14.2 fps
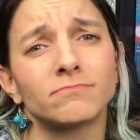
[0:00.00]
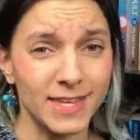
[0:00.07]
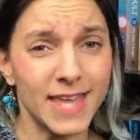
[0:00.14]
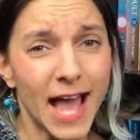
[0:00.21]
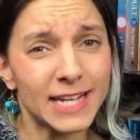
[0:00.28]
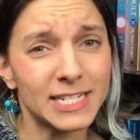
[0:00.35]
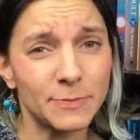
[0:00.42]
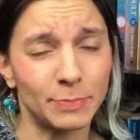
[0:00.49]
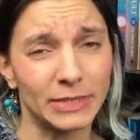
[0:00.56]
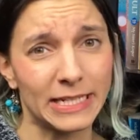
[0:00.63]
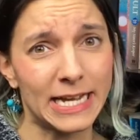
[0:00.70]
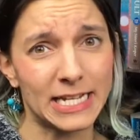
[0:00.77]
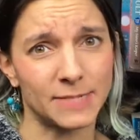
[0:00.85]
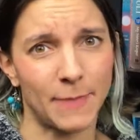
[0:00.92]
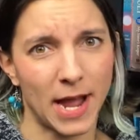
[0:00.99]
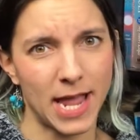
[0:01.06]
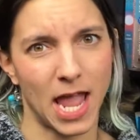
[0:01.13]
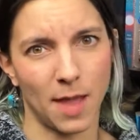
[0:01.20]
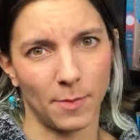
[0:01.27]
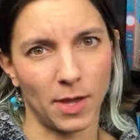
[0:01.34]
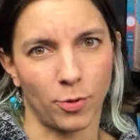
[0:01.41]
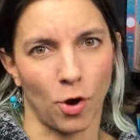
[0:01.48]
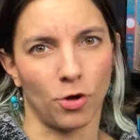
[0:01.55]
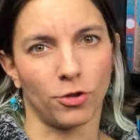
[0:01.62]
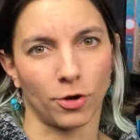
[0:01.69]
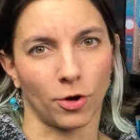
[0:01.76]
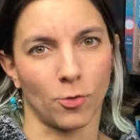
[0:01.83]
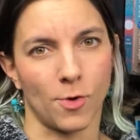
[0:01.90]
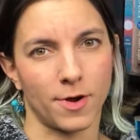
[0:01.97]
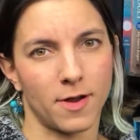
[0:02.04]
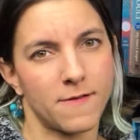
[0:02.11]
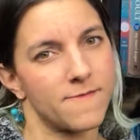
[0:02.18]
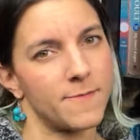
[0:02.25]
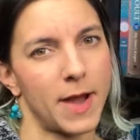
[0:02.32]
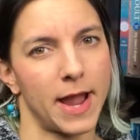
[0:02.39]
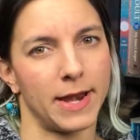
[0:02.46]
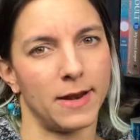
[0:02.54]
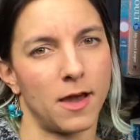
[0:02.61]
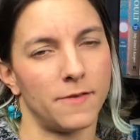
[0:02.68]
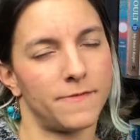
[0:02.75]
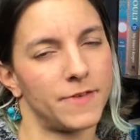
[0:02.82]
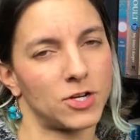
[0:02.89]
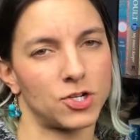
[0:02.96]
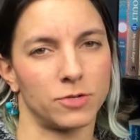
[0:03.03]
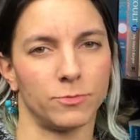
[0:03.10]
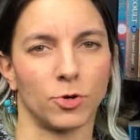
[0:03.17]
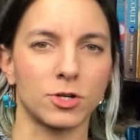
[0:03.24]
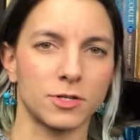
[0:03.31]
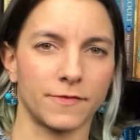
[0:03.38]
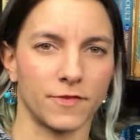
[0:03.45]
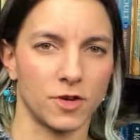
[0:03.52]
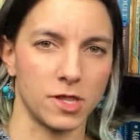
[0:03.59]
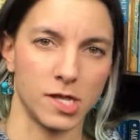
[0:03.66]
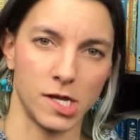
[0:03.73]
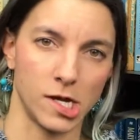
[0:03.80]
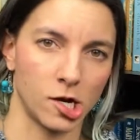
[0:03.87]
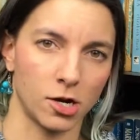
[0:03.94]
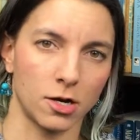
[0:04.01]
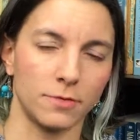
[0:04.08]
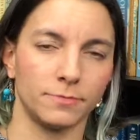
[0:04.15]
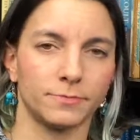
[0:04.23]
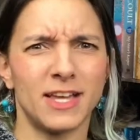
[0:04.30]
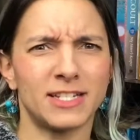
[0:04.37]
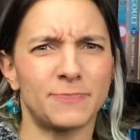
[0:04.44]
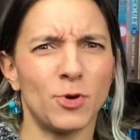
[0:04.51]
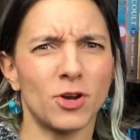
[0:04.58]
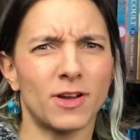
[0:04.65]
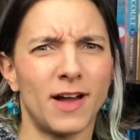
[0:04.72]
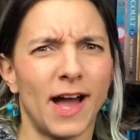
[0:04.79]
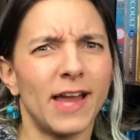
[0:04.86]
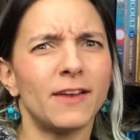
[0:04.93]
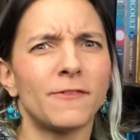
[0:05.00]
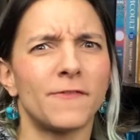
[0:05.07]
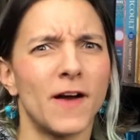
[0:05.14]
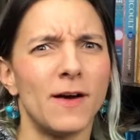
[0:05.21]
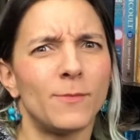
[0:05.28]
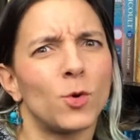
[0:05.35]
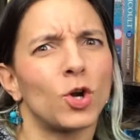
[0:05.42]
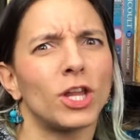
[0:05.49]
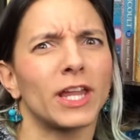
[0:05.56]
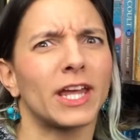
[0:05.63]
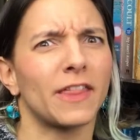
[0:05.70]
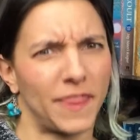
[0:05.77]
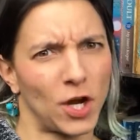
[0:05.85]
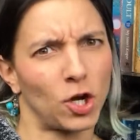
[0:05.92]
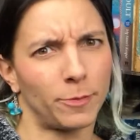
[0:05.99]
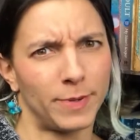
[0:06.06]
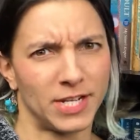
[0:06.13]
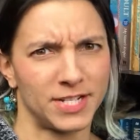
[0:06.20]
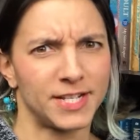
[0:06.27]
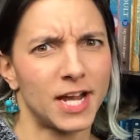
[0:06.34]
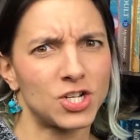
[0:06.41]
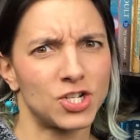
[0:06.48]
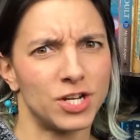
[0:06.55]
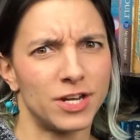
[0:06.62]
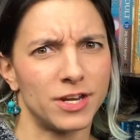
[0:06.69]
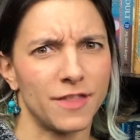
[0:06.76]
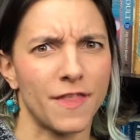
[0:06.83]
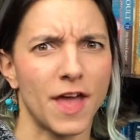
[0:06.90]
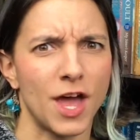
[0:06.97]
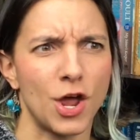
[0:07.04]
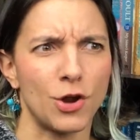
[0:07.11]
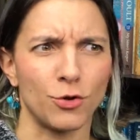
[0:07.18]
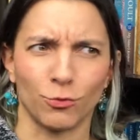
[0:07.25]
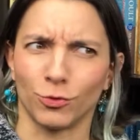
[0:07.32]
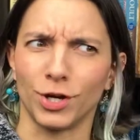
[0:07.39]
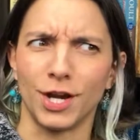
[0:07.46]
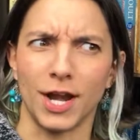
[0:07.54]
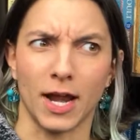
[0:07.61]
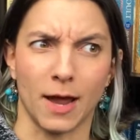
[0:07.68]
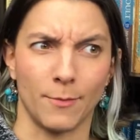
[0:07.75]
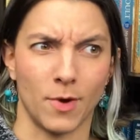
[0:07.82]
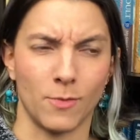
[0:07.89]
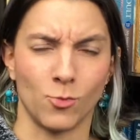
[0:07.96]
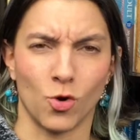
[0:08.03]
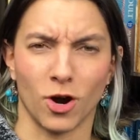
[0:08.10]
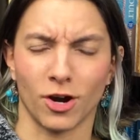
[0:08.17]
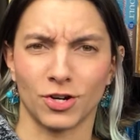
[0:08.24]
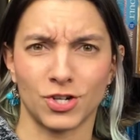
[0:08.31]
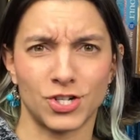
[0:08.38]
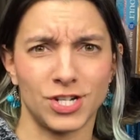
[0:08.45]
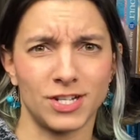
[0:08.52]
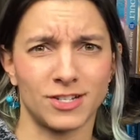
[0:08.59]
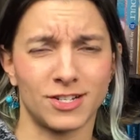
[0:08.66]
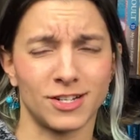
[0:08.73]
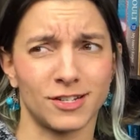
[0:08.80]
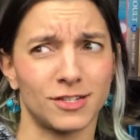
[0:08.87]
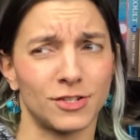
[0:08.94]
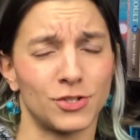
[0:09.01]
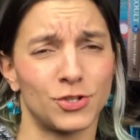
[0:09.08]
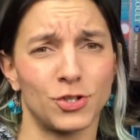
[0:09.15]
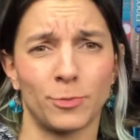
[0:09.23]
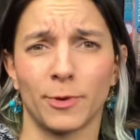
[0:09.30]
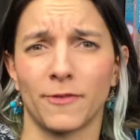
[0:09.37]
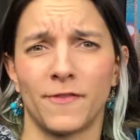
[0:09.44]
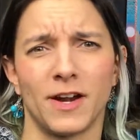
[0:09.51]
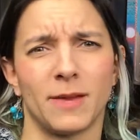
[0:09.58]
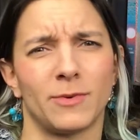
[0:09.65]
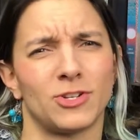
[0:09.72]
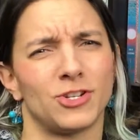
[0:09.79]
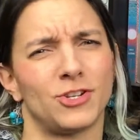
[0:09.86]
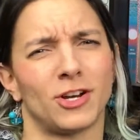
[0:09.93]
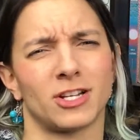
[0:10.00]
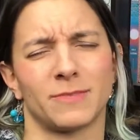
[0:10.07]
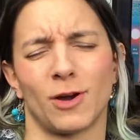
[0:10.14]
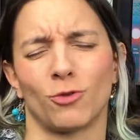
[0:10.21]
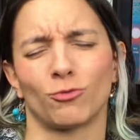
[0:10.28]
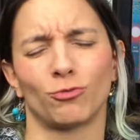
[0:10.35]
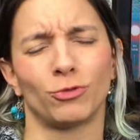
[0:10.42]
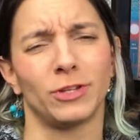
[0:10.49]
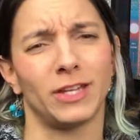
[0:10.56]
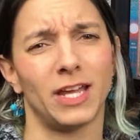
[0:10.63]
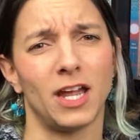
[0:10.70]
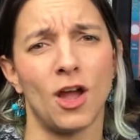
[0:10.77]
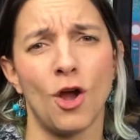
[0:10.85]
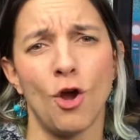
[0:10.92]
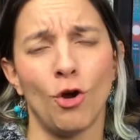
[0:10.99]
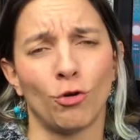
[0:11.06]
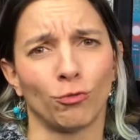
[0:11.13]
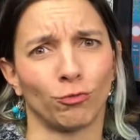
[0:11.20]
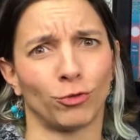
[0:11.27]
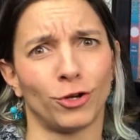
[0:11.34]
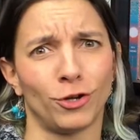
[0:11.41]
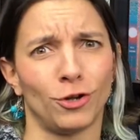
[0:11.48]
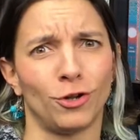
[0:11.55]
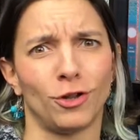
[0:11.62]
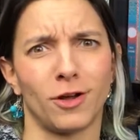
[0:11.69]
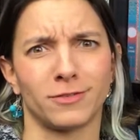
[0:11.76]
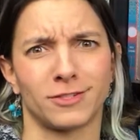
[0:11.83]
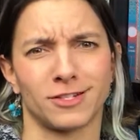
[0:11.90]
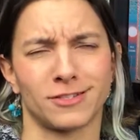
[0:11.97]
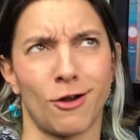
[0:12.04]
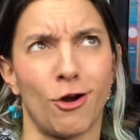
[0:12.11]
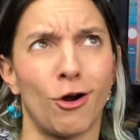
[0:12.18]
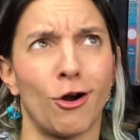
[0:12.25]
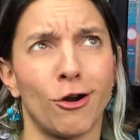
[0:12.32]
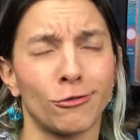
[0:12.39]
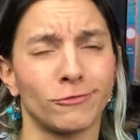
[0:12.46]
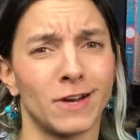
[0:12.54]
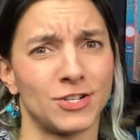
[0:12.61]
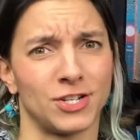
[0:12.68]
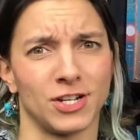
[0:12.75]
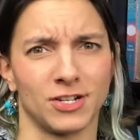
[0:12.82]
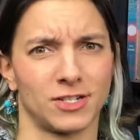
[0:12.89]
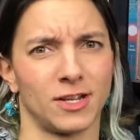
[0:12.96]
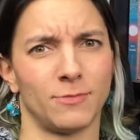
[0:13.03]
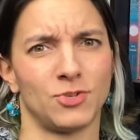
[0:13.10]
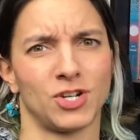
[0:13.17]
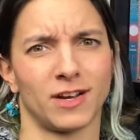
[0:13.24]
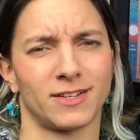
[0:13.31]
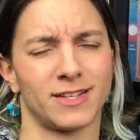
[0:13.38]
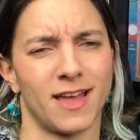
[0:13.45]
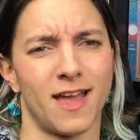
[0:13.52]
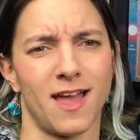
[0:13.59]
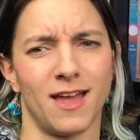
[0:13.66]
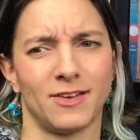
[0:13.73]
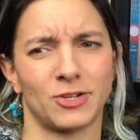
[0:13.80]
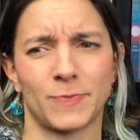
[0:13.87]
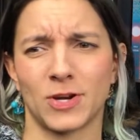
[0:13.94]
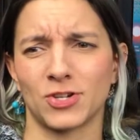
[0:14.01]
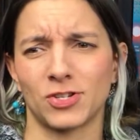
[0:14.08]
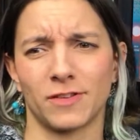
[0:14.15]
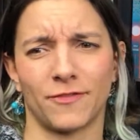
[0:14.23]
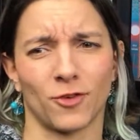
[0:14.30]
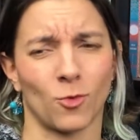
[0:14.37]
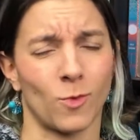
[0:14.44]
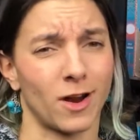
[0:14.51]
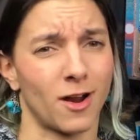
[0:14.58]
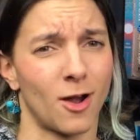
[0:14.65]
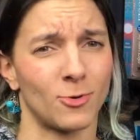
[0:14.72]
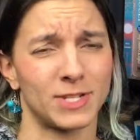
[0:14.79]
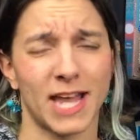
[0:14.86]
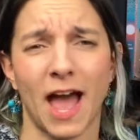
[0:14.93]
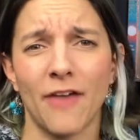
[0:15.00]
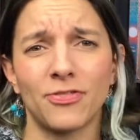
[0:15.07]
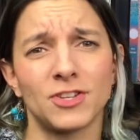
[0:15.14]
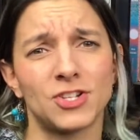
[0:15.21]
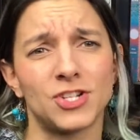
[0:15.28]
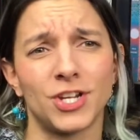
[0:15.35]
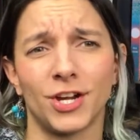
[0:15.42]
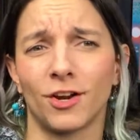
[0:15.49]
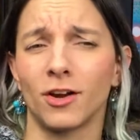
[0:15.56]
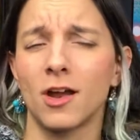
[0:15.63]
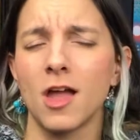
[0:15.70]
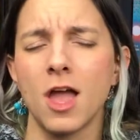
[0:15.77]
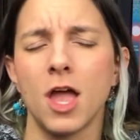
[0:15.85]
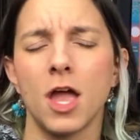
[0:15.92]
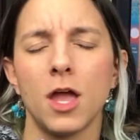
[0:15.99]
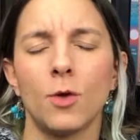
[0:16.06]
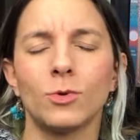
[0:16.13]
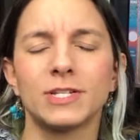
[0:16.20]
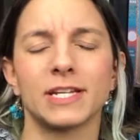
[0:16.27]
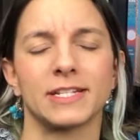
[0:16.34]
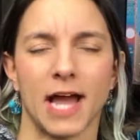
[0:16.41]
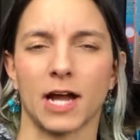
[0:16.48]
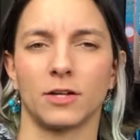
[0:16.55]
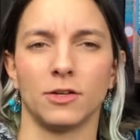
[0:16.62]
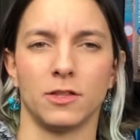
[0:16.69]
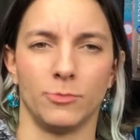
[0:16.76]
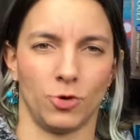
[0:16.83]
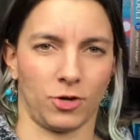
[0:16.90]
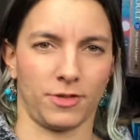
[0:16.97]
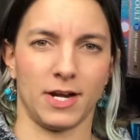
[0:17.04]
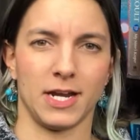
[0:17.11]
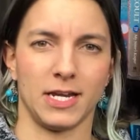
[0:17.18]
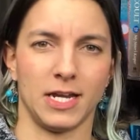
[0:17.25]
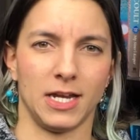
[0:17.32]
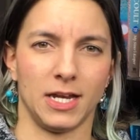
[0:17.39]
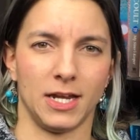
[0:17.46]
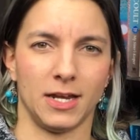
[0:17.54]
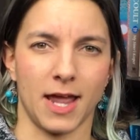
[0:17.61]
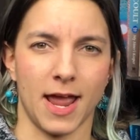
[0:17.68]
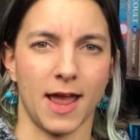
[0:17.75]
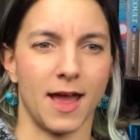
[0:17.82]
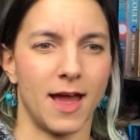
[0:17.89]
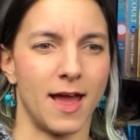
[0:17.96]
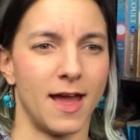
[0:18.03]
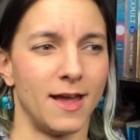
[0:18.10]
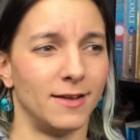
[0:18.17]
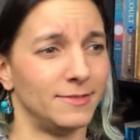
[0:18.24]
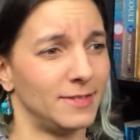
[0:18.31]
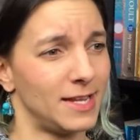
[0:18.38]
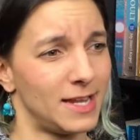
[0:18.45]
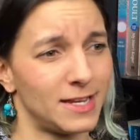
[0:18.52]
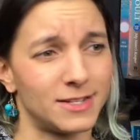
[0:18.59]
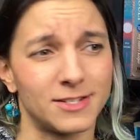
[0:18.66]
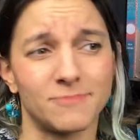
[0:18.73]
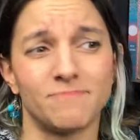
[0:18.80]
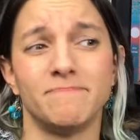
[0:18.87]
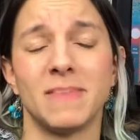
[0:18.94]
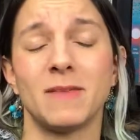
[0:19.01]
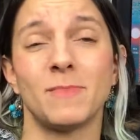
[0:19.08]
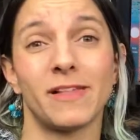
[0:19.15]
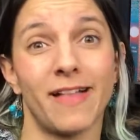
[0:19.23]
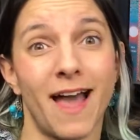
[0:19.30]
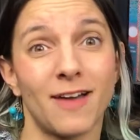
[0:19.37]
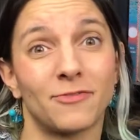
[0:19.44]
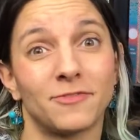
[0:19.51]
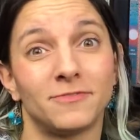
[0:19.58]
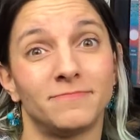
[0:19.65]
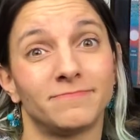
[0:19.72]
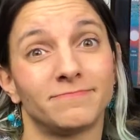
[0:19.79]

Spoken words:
Yes Please by Amy Poehler, one of my nonfiction books for the year. This book kind of felt more like a therapy session than reading a memoir. She's just super funny, but she talks about really real, just heart-wrenching subjects, and especially for where I was at this year, It was exactly the book that I needed, and it made me laugh.